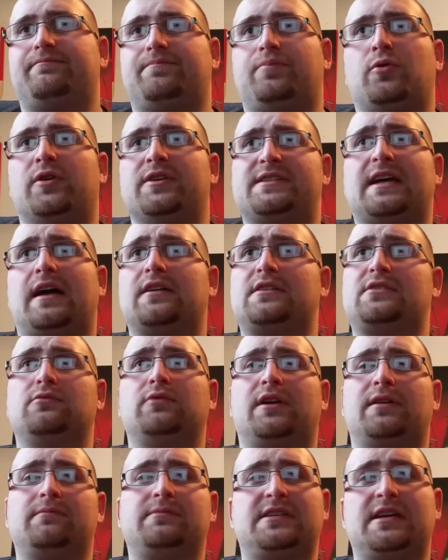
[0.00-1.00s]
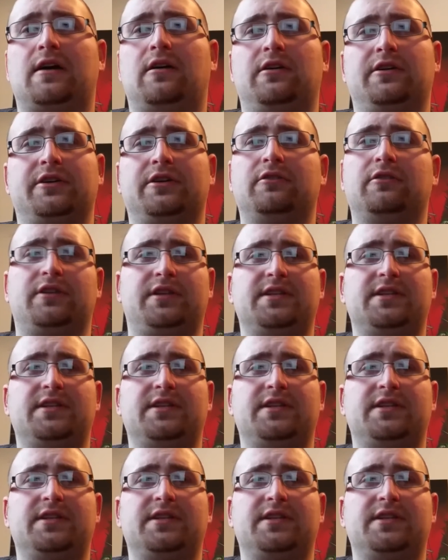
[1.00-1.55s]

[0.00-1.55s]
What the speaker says: points out to what I'm telling you,